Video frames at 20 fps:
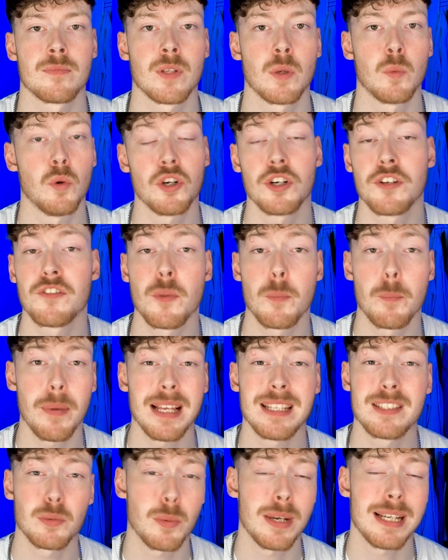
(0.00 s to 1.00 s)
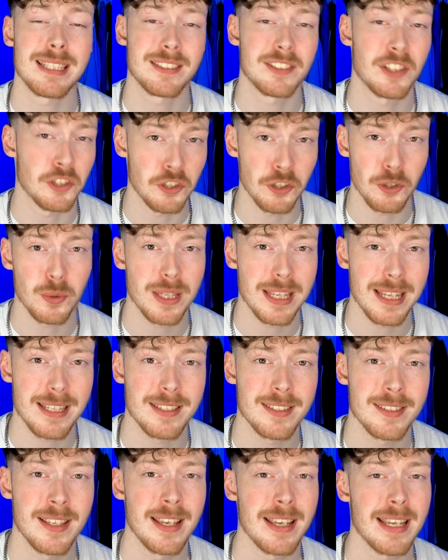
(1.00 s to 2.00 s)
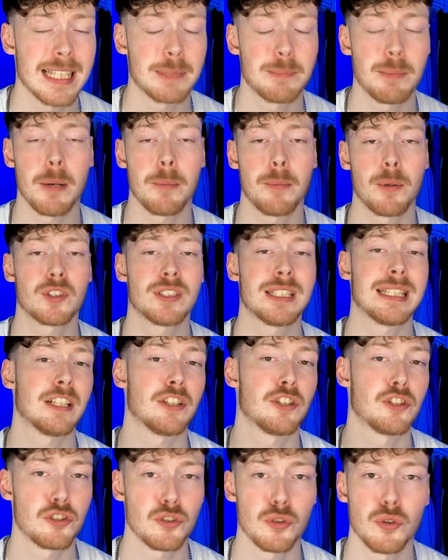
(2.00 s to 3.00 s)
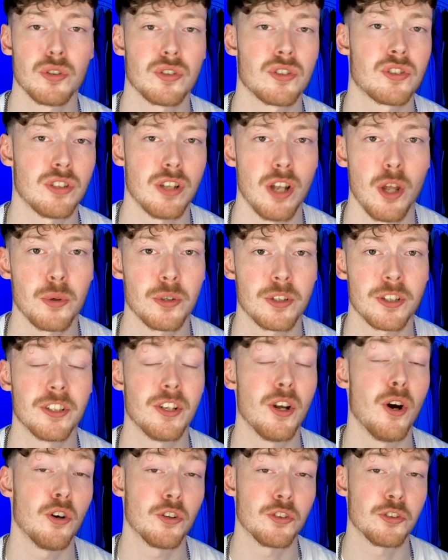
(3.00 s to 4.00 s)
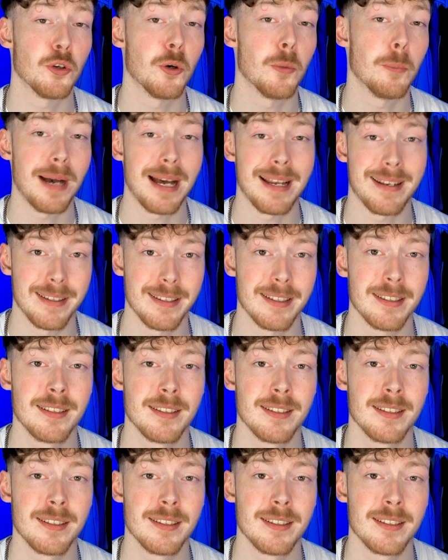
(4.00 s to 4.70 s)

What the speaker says: One of the best ways to do this is by putting a short slogan on your banner.